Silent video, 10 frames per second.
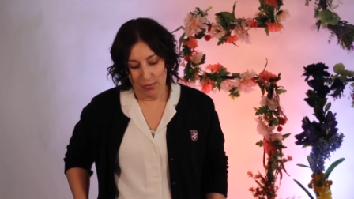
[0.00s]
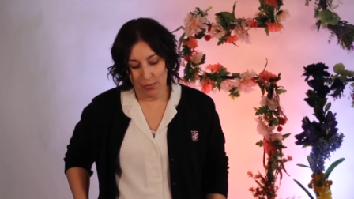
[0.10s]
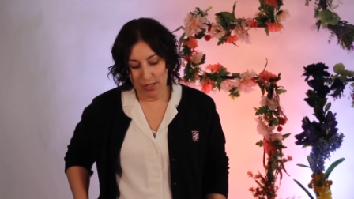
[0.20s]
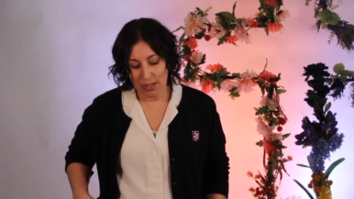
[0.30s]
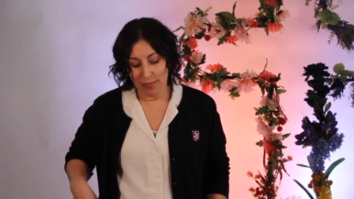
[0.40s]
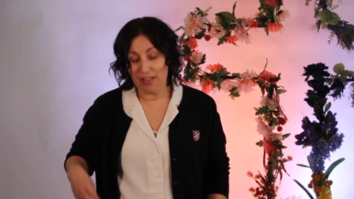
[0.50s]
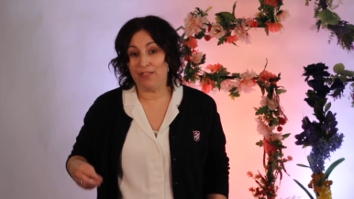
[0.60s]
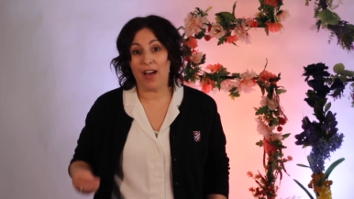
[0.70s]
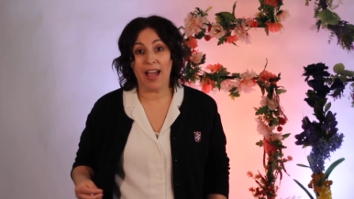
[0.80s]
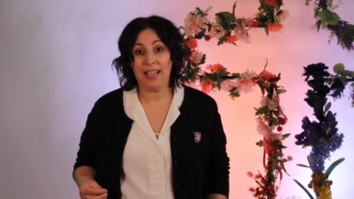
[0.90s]
Would you be
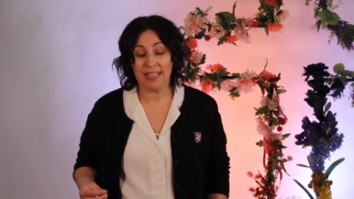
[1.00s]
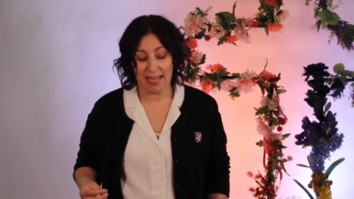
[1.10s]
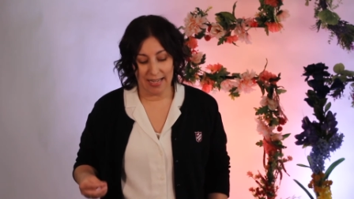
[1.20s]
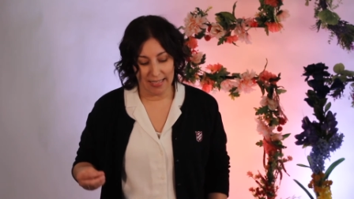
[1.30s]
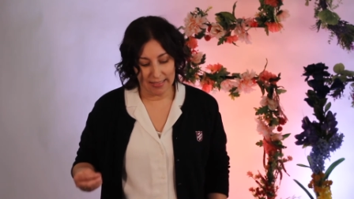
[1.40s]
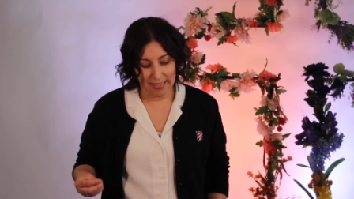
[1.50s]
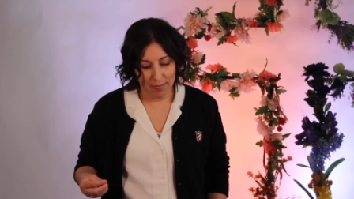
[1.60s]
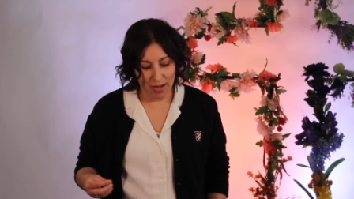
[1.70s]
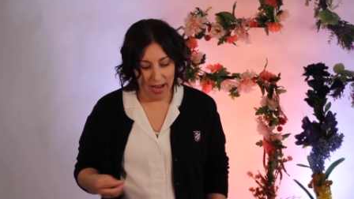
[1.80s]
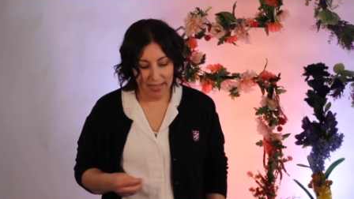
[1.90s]
violating
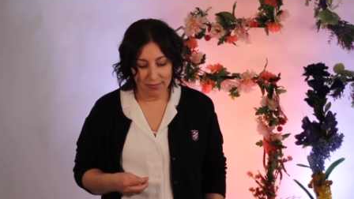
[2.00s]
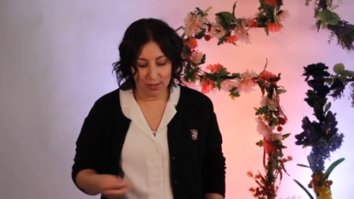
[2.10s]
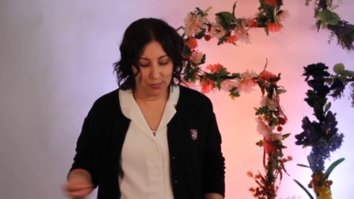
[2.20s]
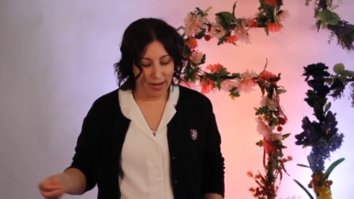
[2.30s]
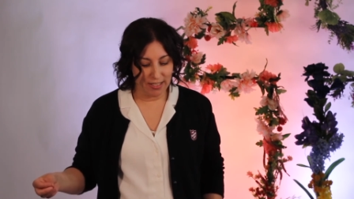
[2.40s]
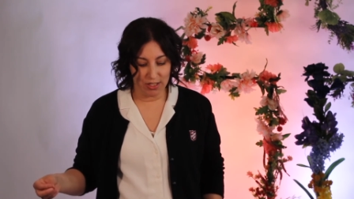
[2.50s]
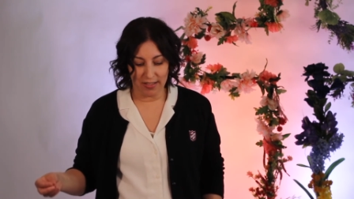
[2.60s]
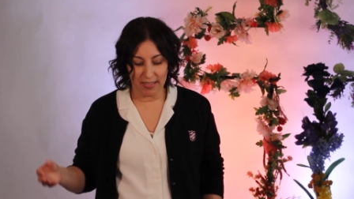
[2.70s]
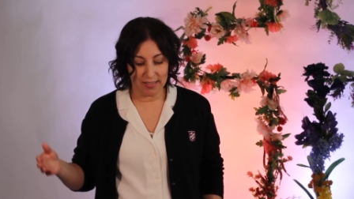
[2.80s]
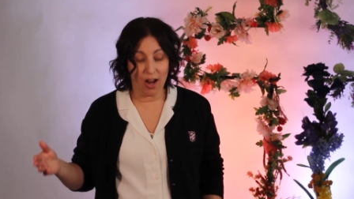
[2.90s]
some kind of direction that has